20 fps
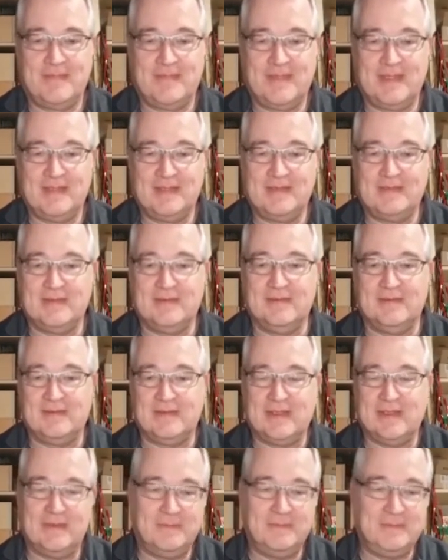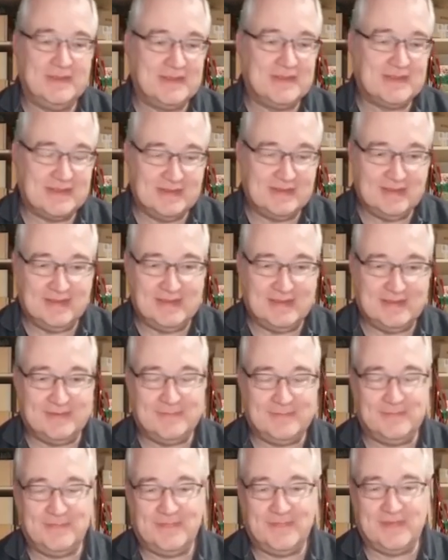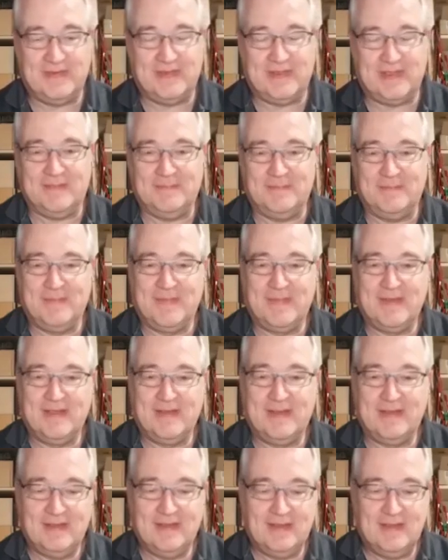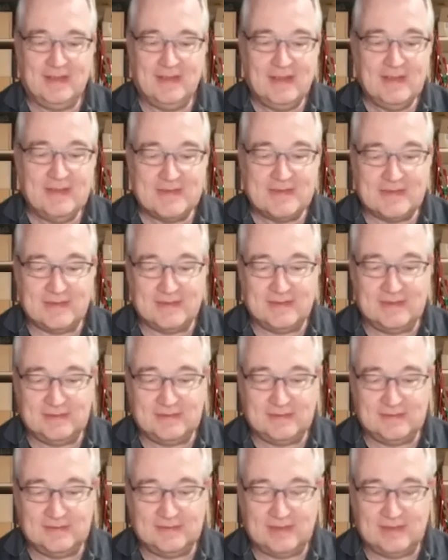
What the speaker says: So okay, we are still here. Okay. So